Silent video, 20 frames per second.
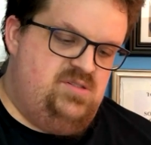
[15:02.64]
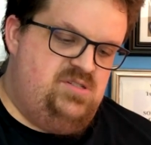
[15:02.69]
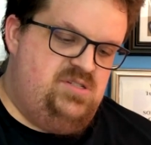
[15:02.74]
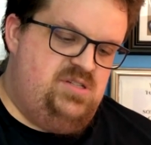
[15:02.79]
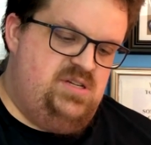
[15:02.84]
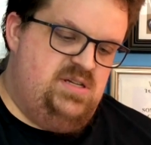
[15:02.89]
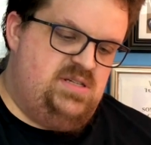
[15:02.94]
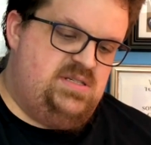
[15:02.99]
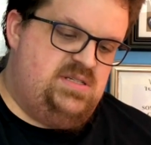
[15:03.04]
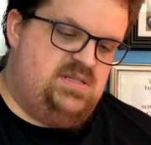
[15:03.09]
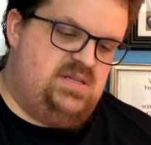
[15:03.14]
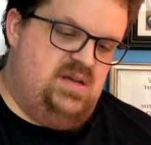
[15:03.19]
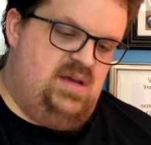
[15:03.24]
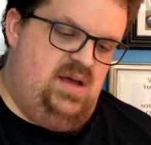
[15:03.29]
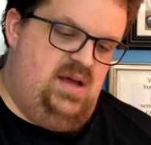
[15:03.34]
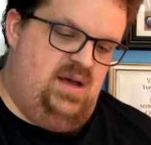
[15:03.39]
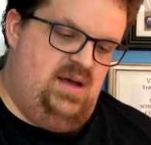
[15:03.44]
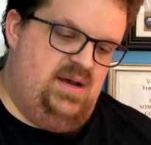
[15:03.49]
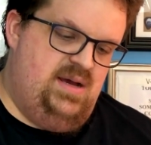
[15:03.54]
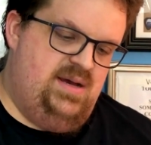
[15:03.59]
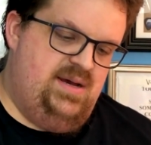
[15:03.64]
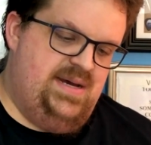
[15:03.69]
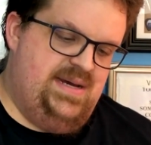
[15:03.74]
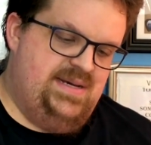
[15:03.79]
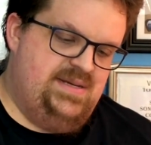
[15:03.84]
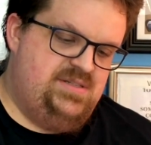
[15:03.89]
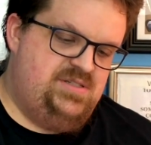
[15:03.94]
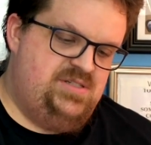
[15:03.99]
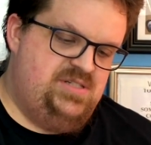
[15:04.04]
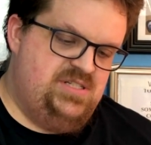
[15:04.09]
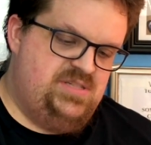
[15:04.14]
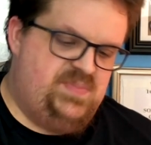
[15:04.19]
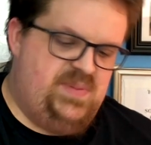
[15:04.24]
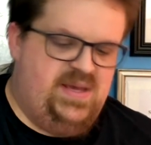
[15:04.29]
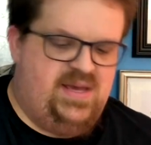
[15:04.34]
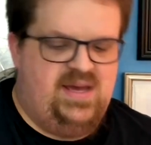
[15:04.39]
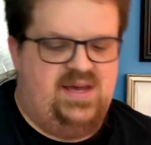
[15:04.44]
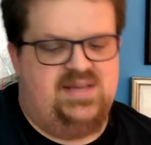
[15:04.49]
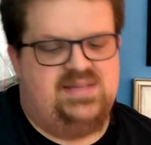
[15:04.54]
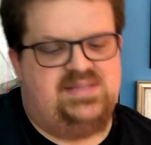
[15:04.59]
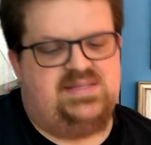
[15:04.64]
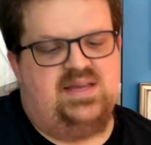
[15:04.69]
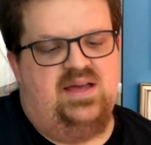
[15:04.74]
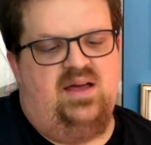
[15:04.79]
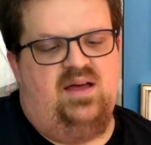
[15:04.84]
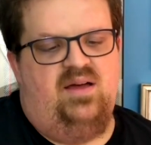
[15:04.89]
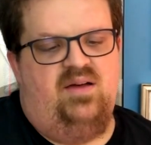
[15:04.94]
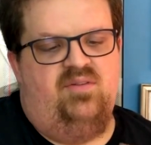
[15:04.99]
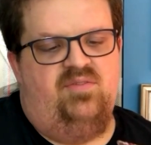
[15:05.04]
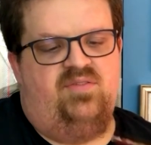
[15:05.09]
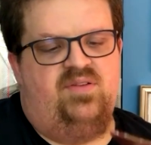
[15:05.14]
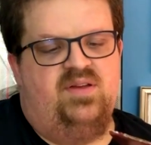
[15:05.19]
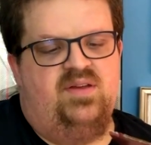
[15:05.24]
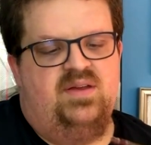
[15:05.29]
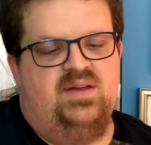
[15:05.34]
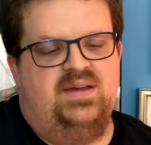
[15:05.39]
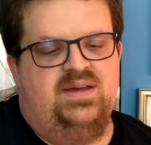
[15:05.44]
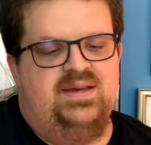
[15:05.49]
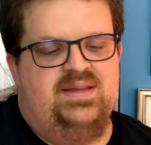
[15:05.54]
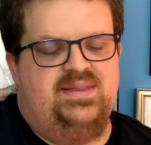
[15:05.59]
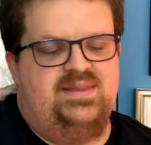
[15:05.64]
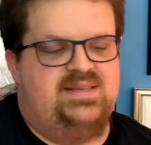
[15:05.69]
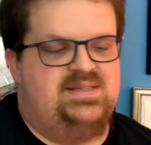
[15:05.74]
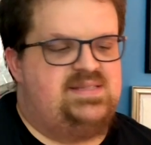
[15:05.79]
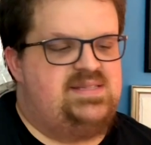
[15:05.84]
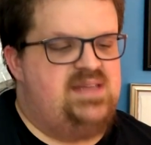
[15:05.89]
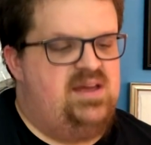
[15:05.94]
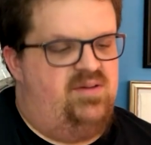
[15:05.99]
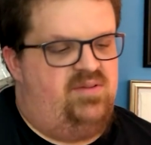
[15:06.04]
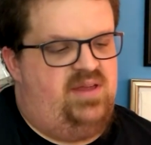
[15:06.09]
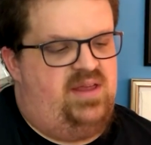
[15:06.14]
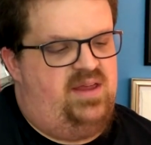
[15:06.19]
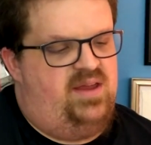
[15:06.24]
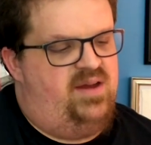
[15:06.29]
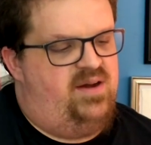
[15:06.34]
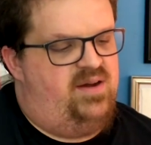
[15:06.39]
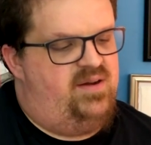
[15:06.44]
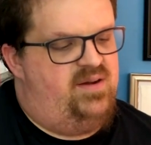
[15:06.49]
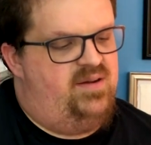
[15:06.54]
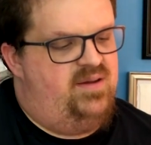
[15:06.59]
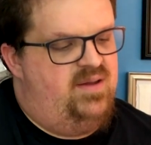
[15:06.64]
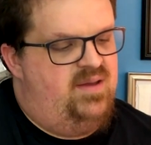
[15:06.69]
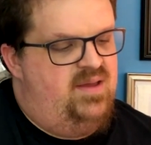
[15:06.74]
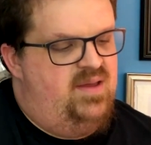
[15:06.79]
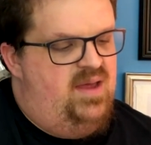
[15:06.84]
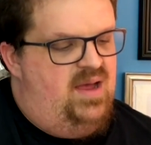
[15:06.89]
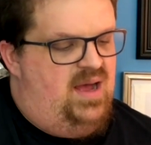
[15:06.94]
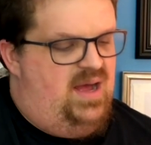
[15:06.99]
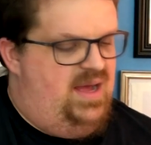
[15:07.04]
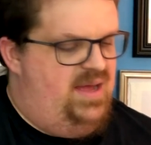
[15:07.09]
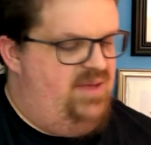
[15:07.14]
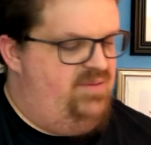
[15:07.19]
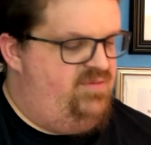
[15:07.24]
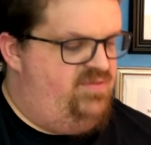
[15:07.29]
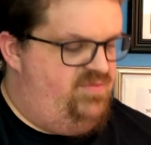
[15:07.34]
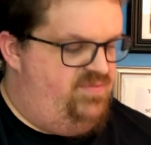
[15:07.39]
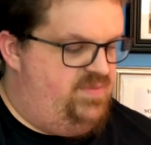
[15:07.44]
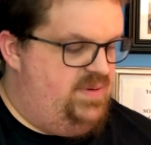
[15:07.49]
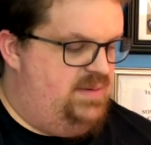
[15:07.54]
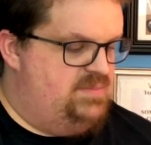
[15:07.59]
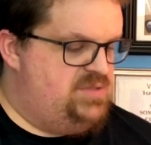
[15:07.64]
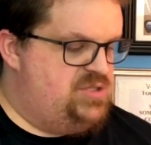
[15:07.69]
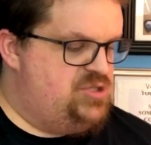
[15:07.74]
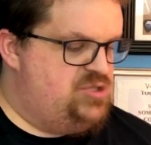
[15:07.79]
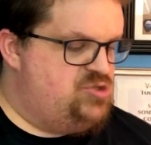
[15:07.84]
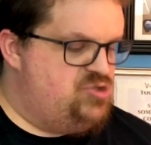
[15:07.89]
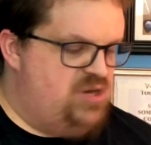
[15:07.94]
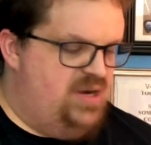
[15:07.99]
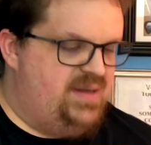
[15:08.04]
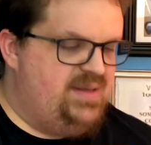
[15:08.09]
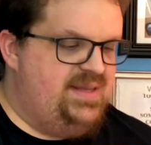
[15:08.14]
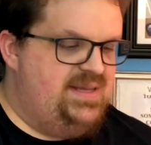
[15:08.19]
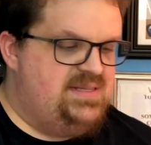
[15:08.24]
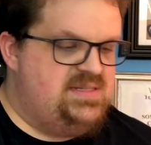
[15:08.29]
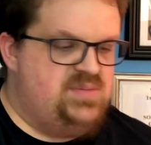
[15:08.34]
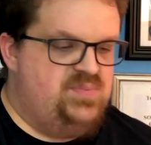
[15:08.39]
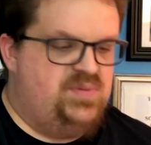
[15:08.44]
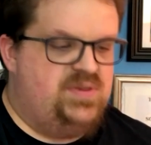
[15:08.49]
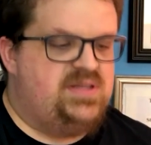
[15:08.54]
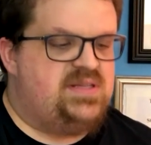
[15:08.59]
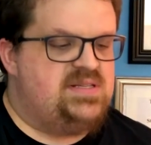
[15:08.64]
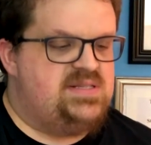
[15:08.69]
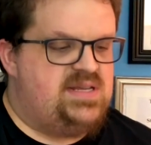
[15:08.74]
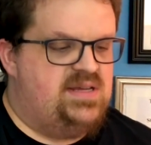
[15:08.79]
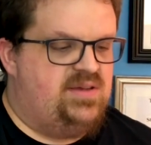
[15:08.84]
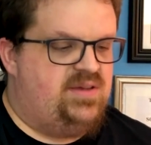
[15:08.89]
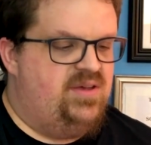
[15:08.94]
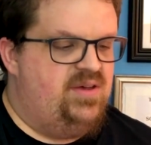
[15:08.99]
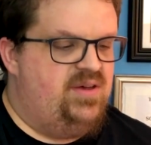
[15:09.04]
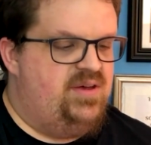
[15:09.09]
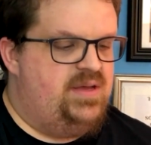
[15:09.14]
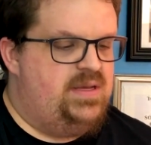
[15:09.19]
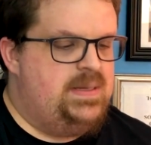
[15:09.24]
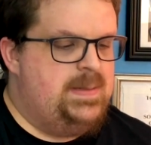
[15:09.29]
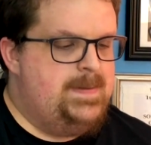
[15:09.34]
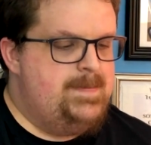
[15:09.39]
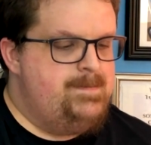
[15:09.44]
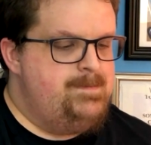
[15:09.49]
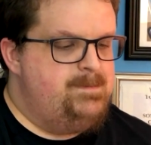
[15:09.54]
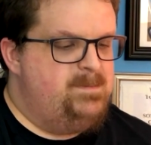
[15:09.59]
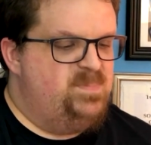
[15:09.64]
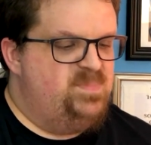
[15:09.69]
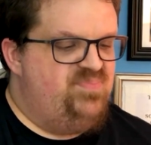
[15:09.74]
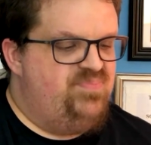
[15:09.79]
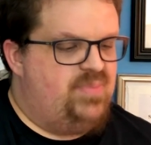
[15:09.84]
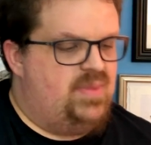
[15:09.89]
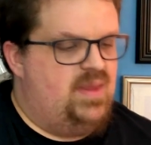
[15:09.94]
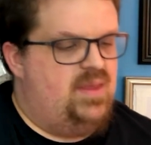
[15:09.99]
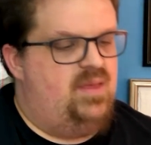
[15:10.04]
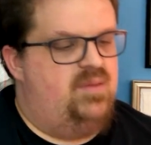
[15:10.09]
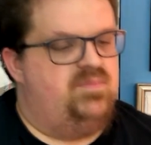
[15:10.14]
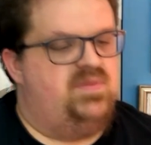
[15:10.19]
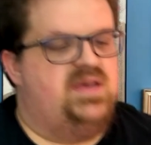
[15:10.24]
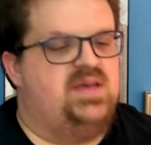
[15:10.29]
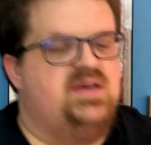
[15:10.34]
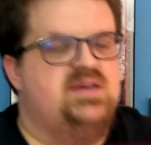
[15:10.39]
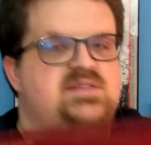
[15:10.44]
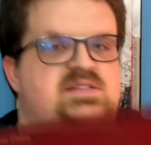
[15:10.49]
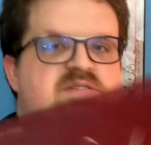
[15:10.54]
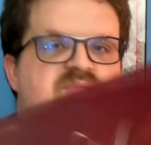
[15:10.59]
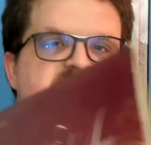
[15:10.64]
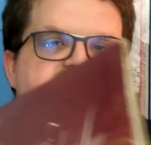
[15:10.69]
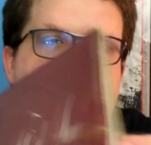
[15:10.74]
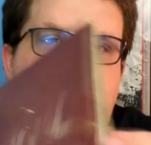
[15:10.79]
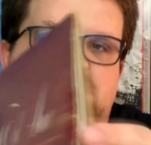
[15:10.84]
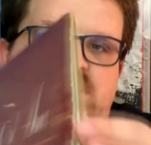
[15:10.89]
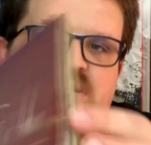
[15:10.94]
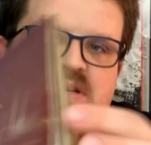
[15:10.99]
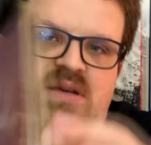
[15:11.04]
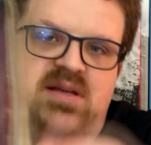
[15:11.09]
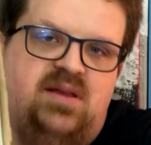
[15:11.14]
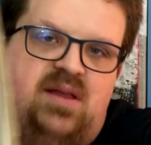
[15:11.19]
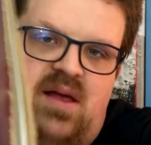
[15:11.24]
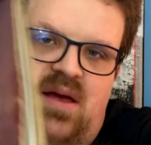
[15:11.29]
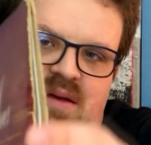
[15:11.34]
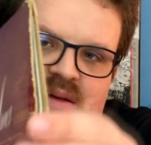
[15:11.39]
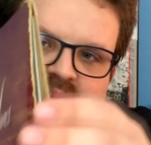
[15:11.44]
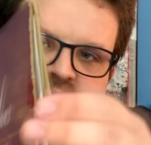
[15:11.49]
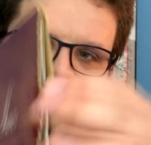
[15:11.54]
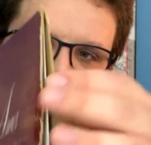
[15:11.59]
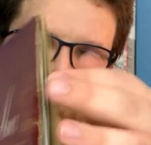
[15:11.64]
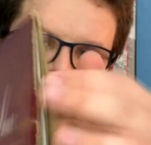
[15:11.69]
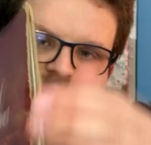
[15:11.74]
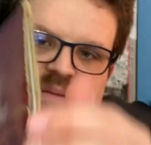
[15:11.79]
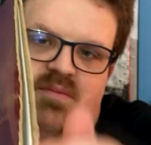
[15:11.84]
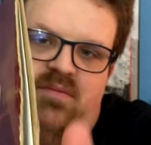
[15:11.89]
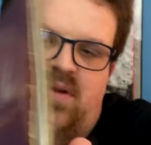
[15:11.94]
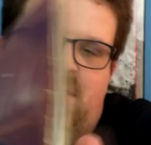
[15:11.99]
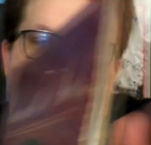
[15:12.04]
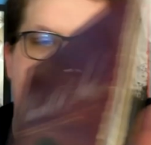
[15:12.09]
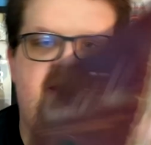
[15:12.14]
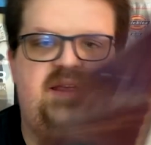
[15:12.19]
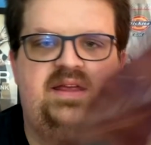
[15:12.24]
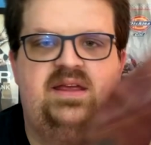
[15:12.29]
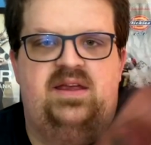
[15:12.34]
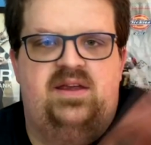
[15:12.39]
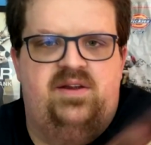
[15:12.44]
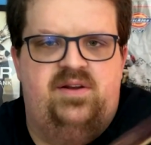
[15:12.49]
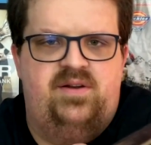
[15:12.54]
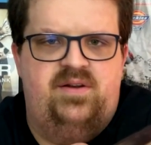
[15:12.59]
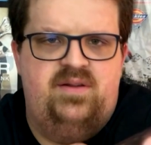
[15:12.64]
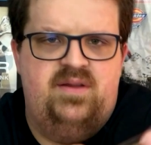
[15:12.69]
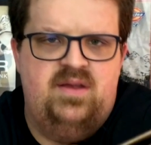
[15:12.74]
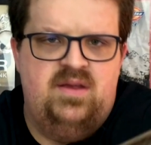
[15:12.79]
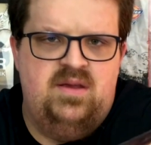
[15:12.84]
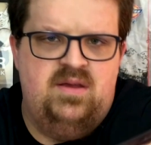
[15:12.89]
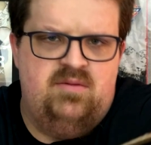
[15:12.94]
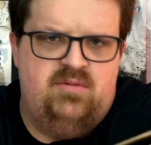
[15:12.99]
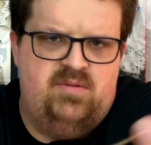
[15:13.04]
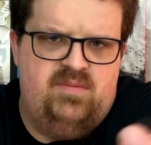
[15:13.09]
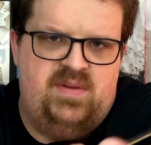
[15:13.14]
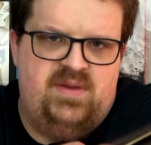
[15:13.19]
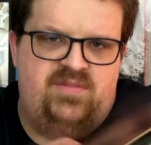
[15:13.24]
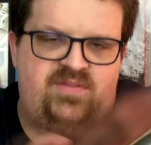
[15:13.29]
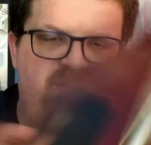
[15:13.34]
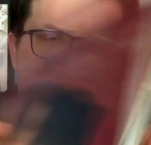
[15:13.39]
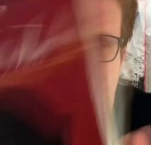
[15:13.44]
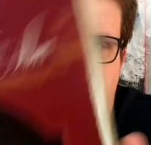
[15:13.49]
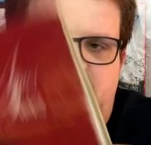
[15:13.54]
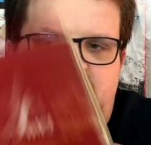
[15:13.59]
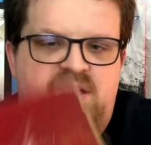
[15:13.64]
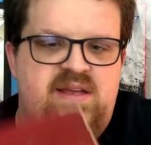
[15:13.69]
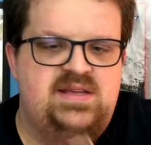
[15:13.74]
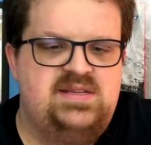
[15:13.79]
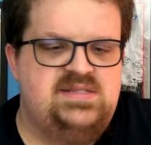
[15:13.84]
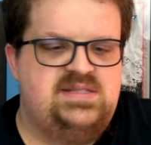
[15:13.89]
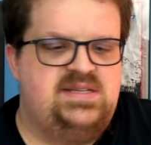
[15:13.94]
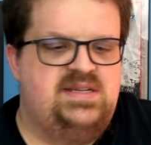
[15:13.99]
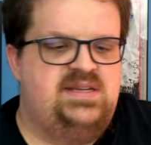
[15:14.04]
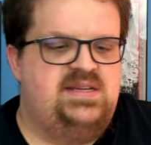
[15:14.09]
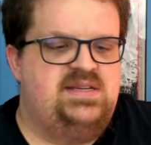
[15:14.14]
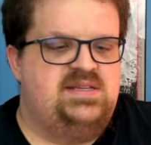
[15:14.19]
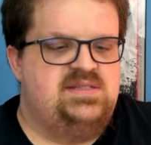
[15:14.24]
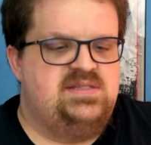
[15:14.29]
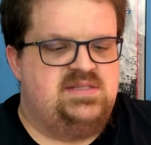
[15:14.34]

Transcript: just because of this down here. I'm struggling to put this at good because especially right here where my finger is, it